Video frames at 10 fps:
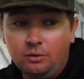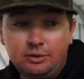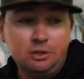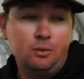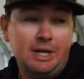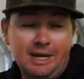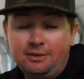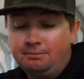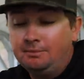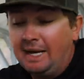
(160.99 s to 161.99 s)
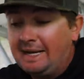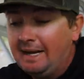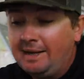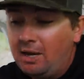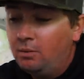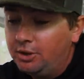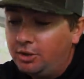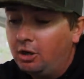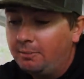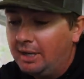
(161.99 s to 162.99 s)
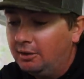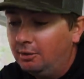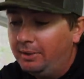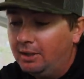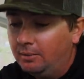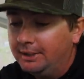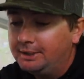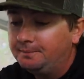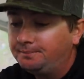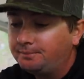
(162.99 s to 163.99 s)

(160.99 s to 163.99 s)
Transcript: So that's what we're kind of I kind of wanted to talk about a little bit was